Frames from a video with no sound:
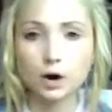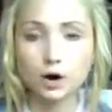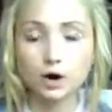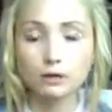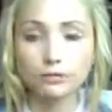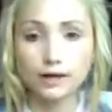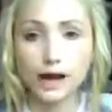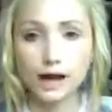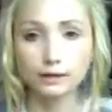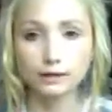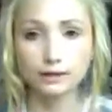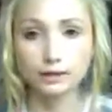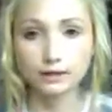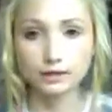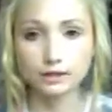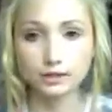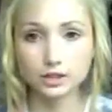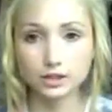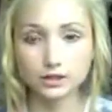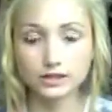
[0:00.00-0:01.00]
of how you
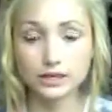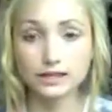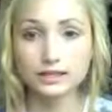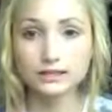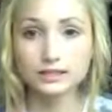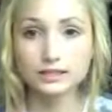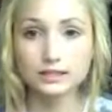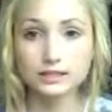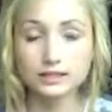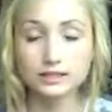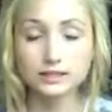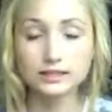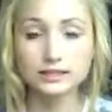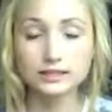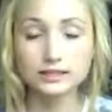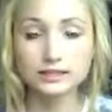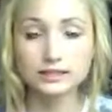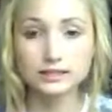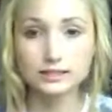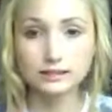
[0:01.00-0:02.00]
can donate to the
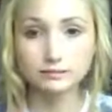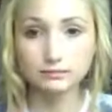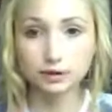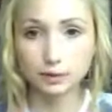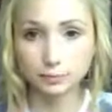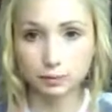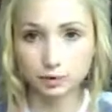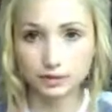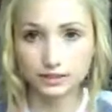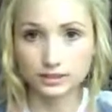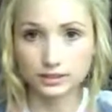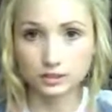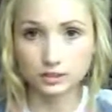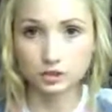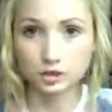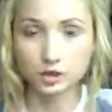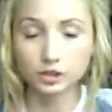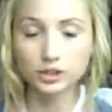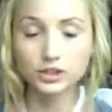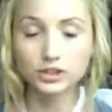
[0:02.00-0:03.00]
Cystic Fibrosis
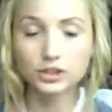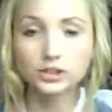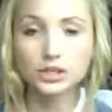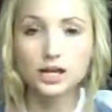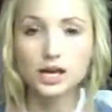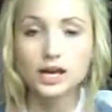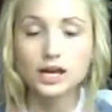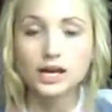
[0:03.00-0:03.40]
Trust.